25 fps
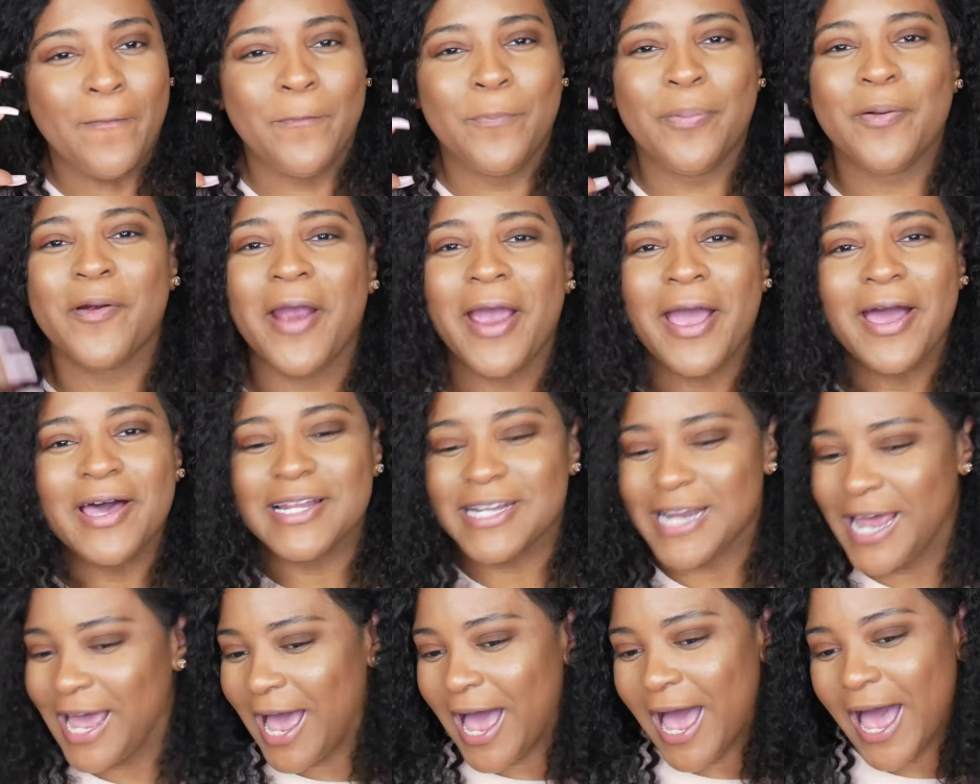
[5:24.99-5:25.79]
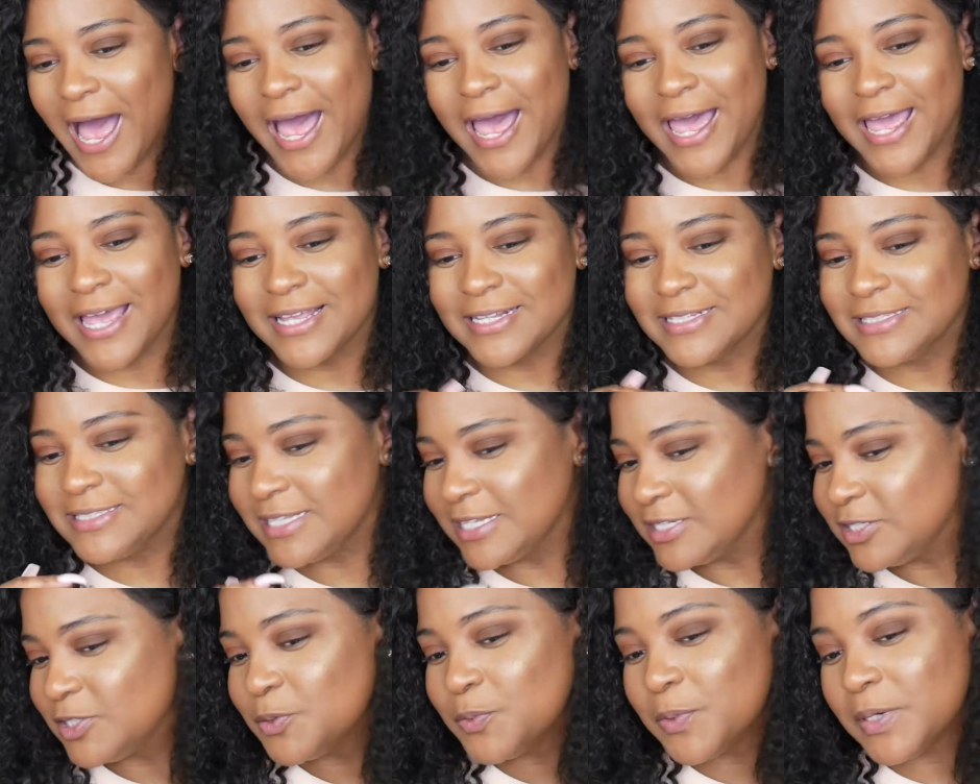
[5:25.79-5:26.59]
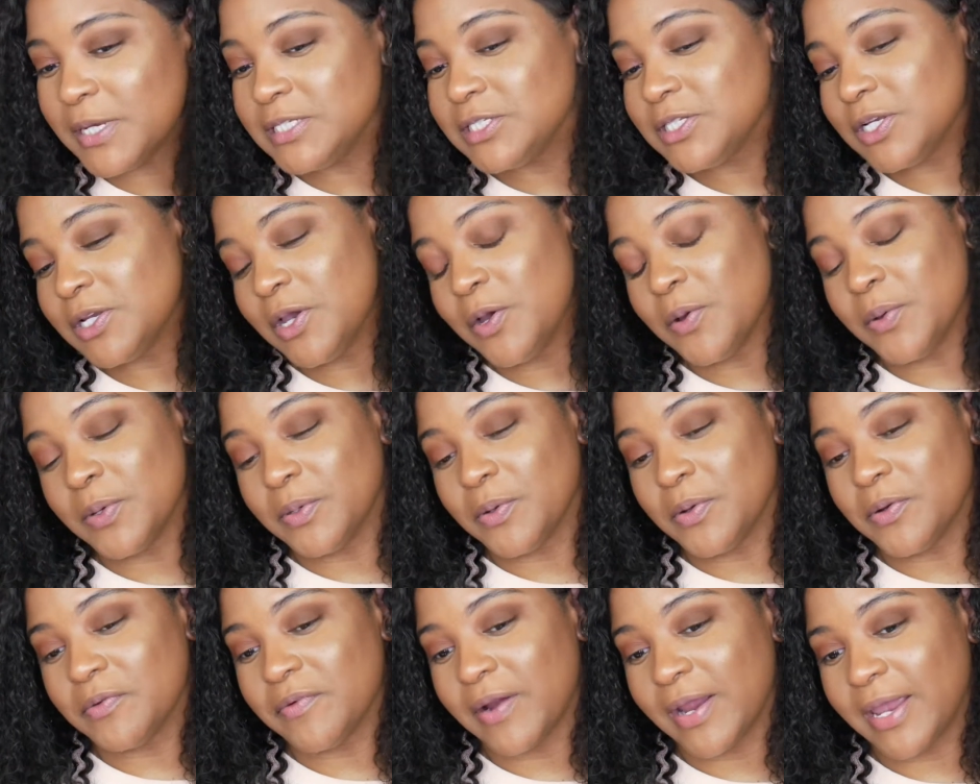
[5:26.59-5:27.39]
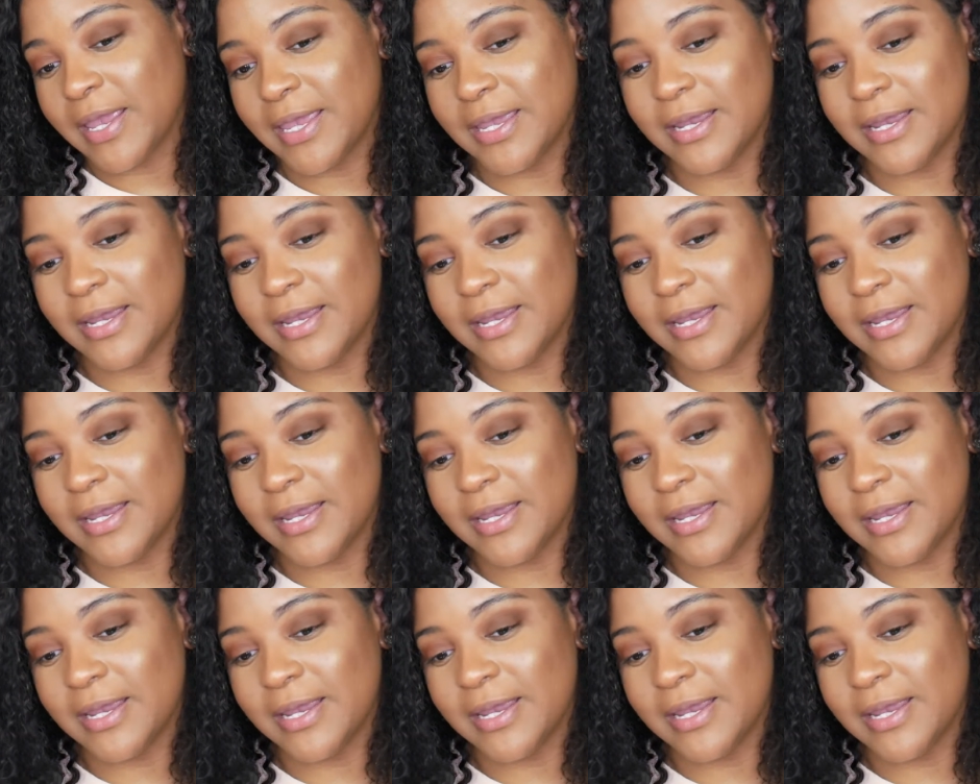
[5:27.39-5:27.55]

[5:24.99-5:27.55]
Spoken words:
brown eye situation going on right